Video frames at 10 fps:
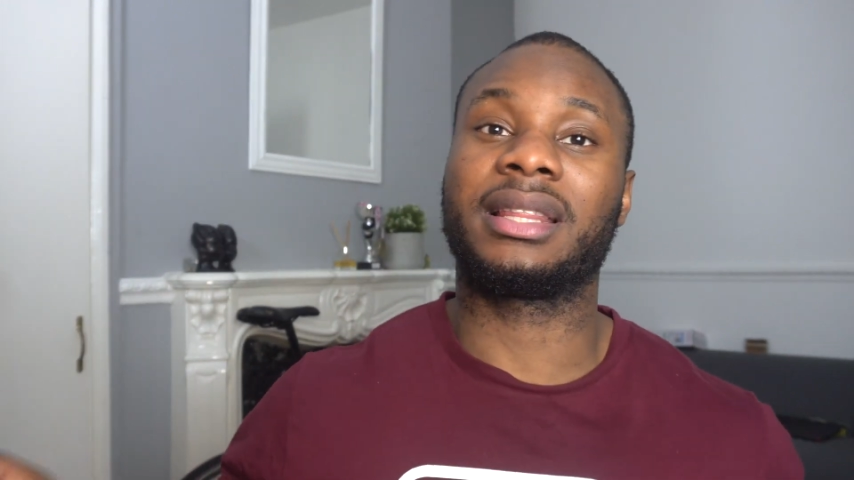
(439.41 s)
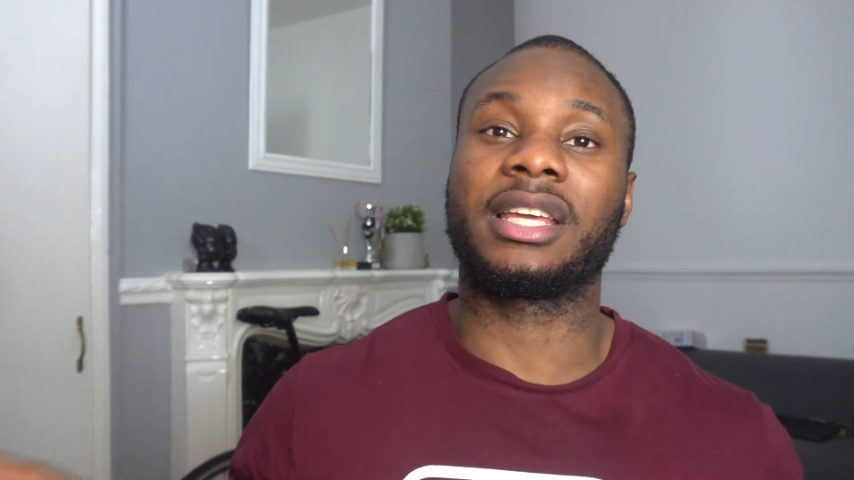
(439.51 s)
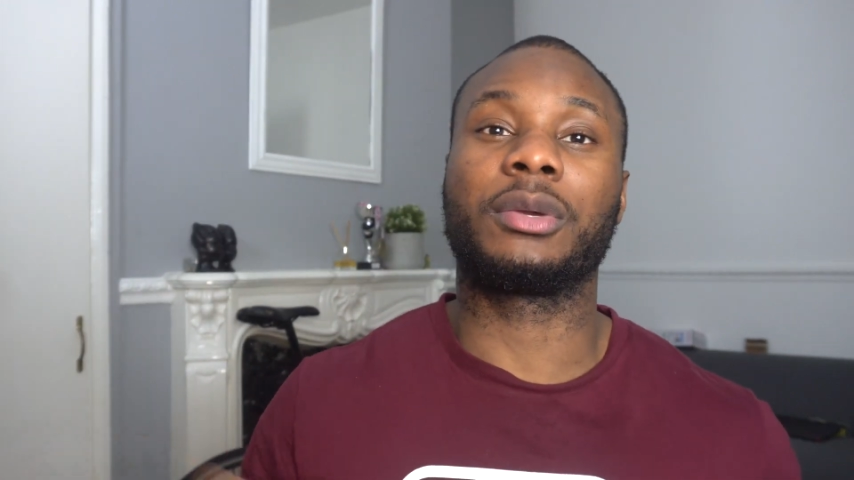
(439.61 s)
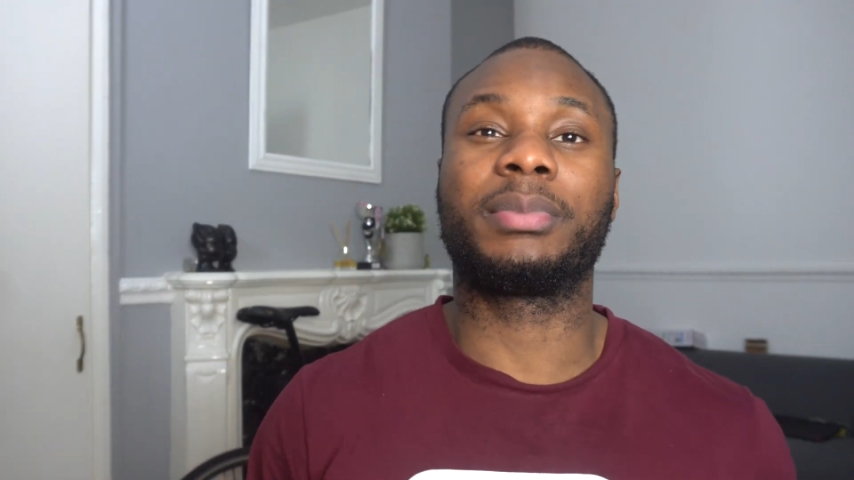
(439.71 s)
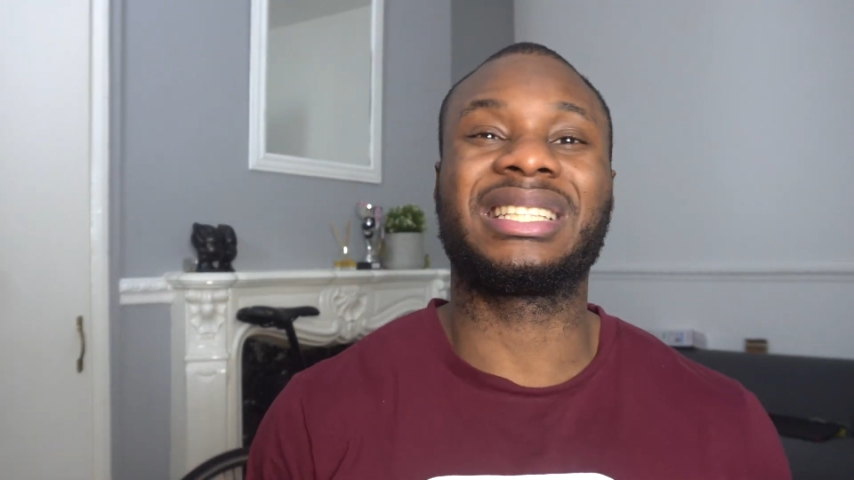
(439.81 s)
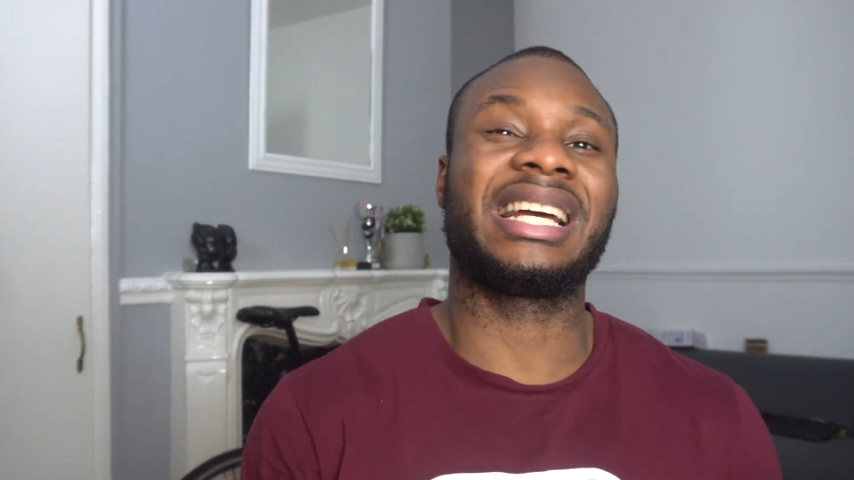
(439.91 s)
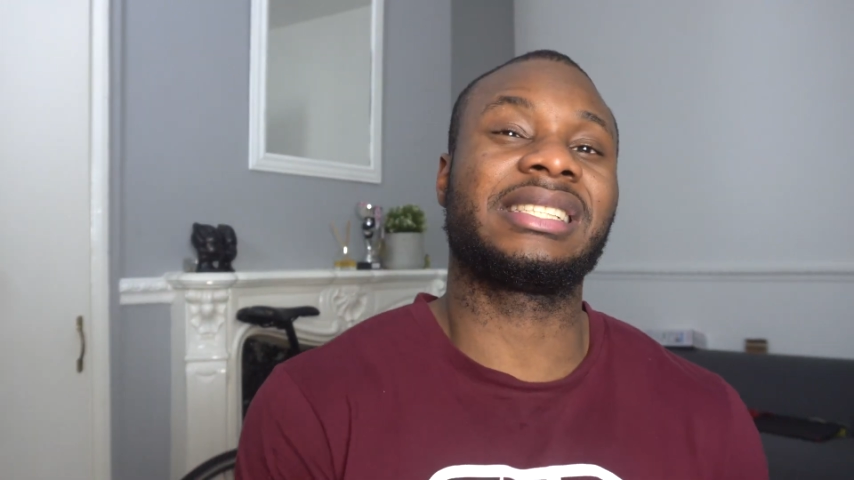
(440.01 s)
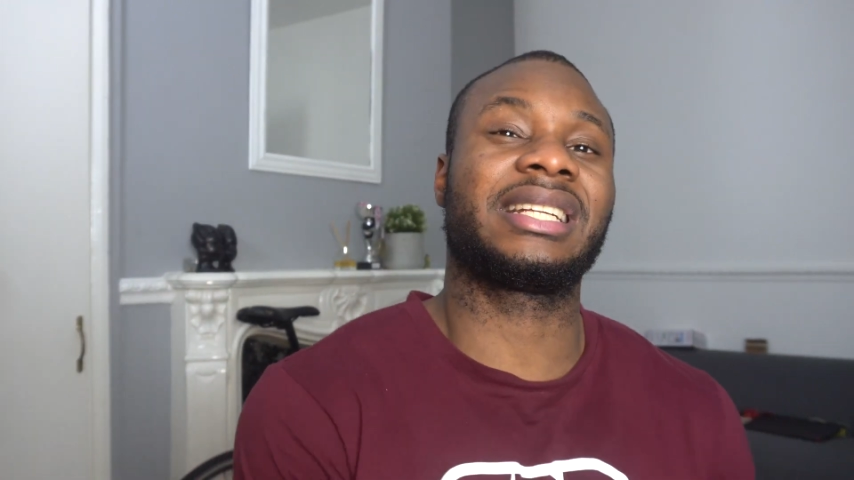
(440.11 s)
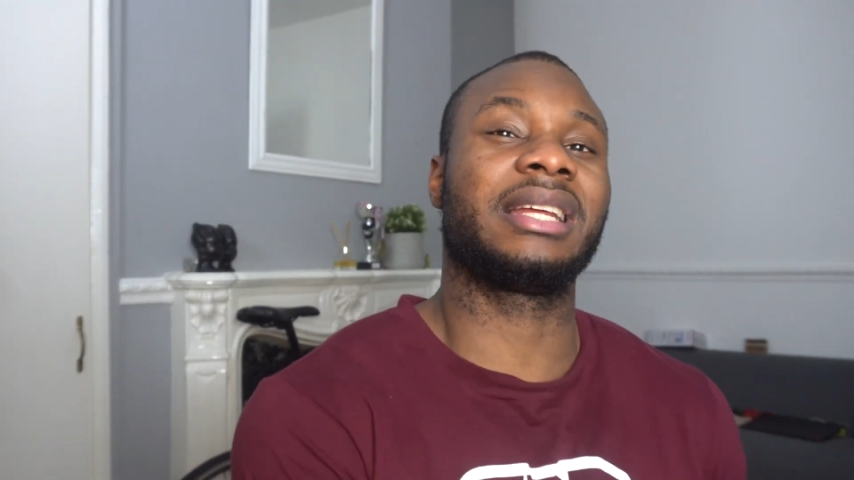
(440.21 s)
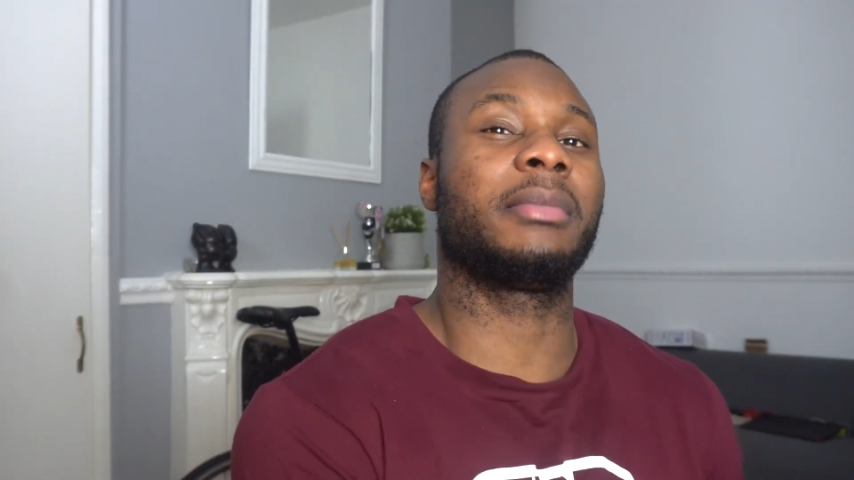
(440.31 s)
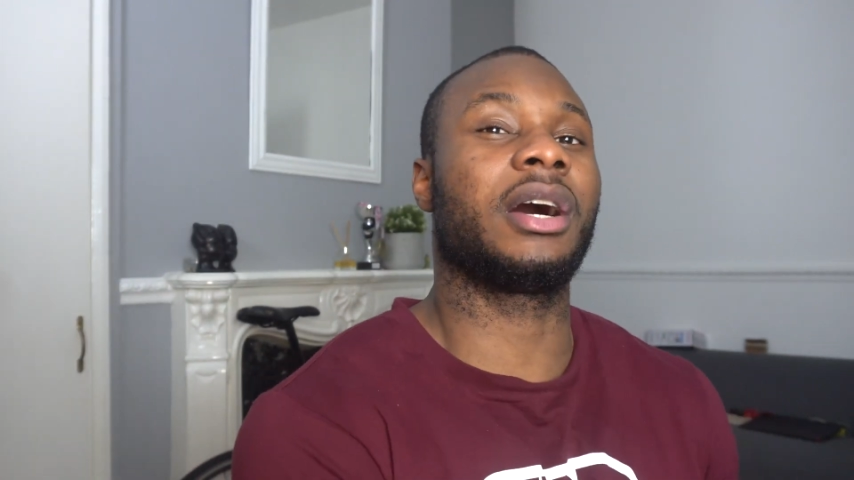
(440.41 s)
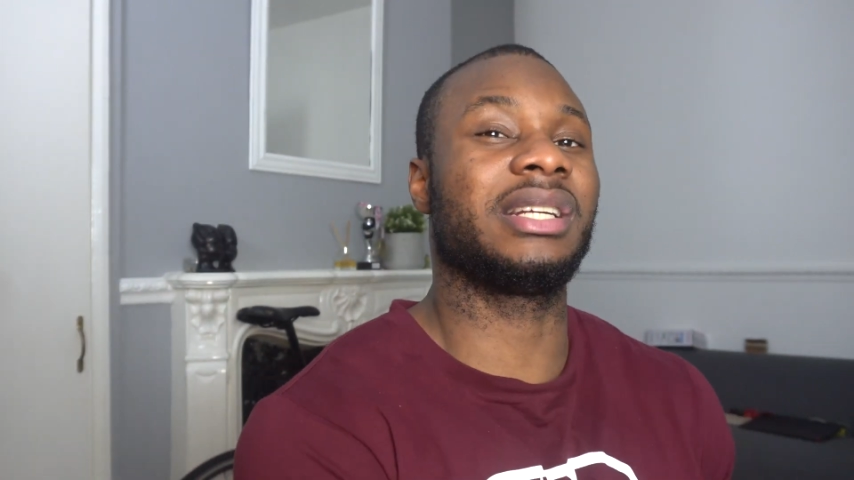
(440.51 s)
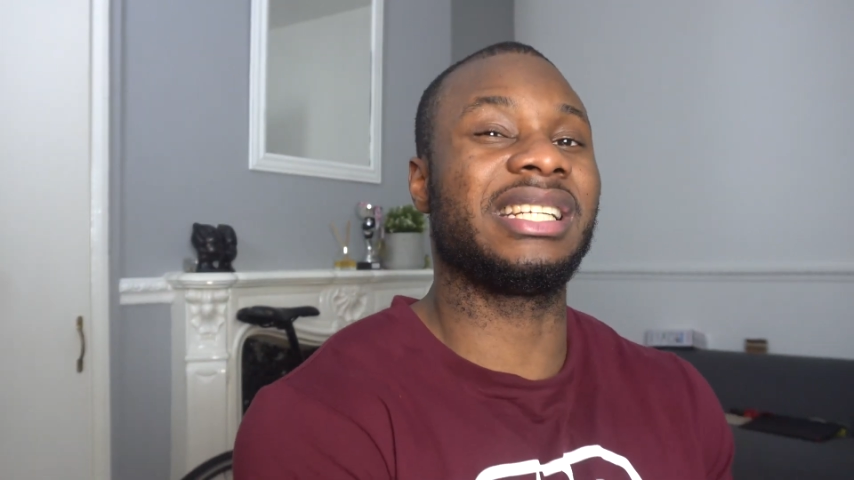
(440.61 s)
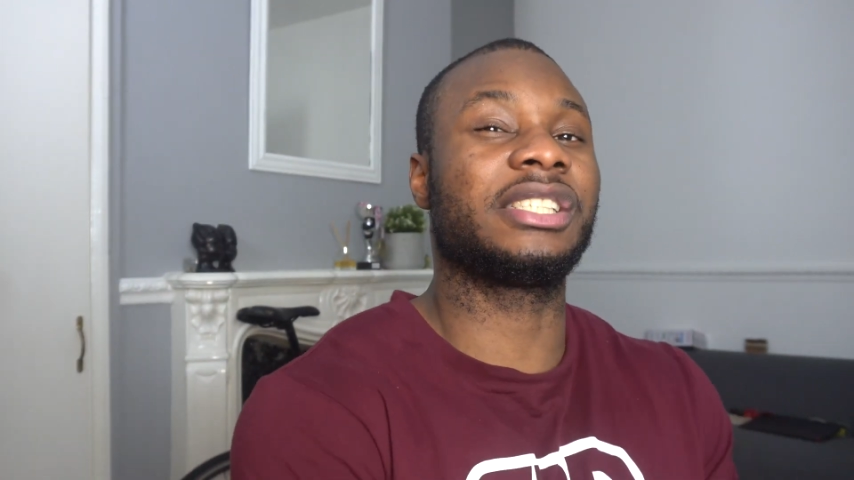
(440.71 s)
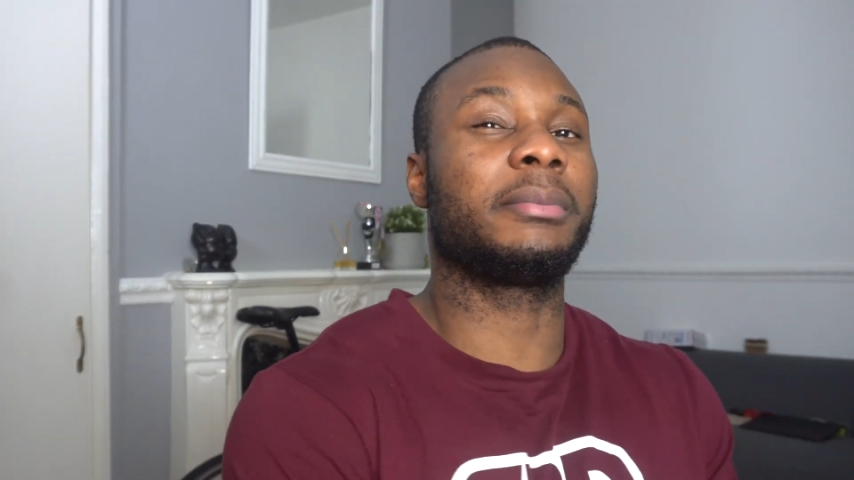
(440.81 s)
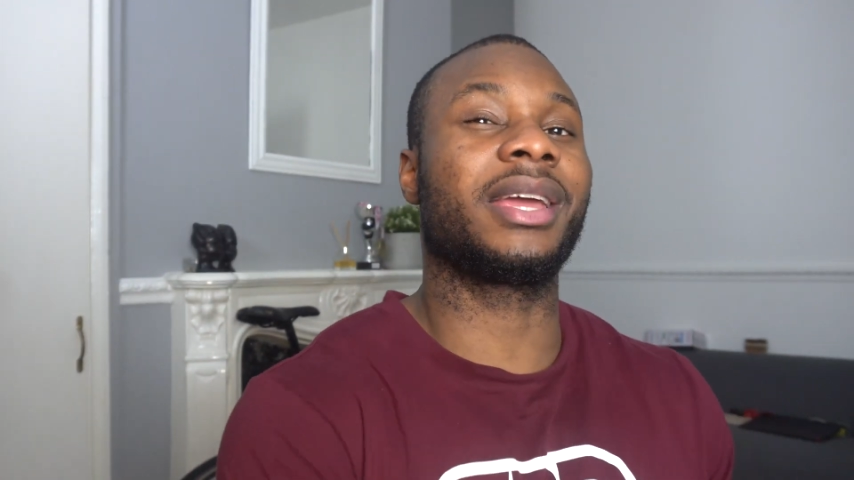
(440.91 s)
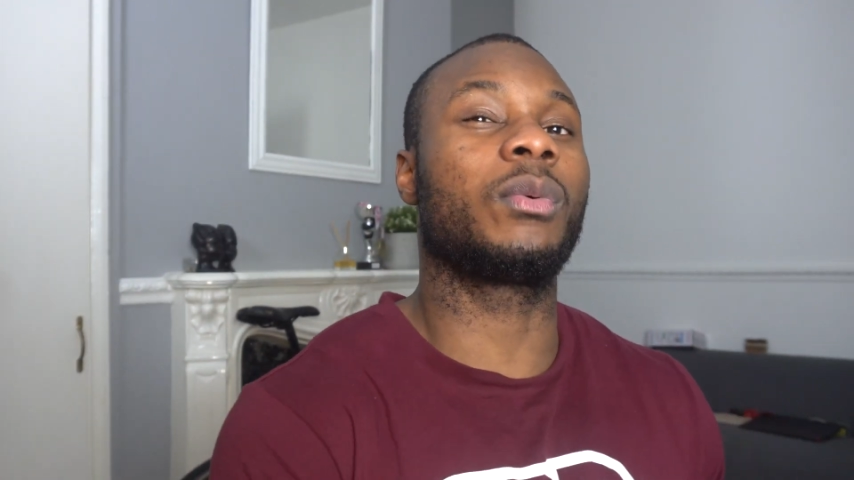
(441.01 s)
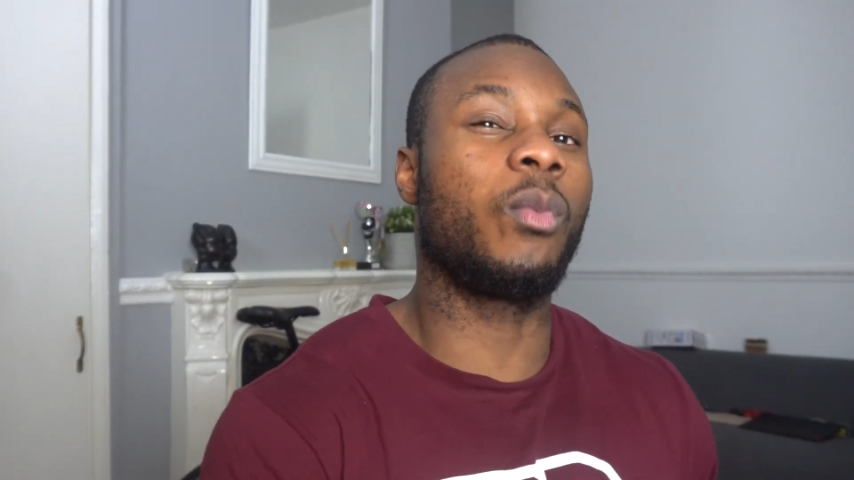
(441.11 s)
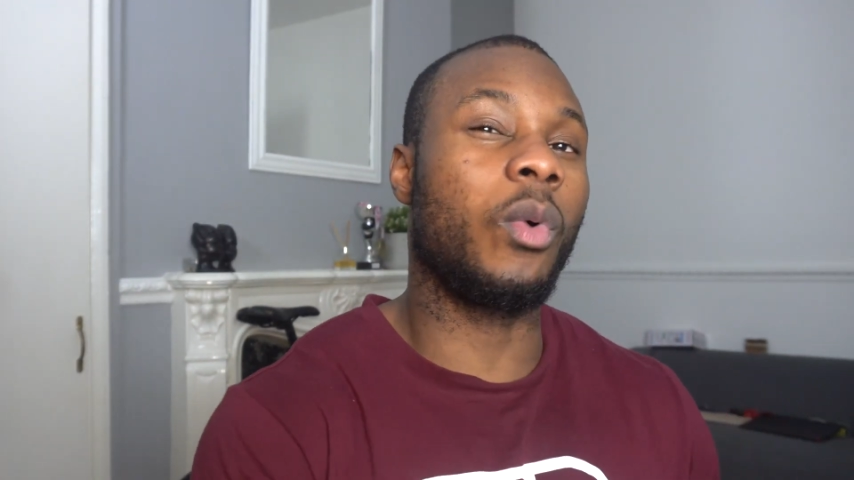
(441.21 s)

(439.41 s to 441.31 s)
that you potentially might only need to make